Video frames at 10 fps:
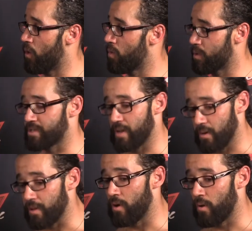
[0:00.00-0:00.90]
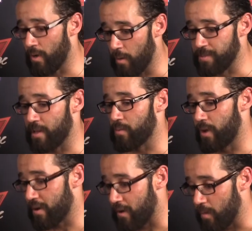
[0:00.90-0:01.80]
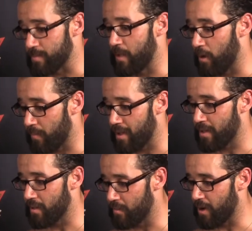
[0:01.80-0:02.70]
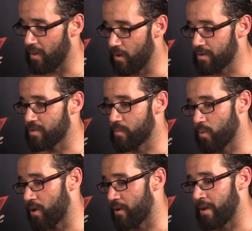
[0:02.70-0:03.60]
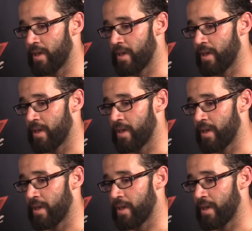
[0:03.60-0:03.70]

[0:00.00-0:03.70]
which, helps out the record, helps me out in my long-term career.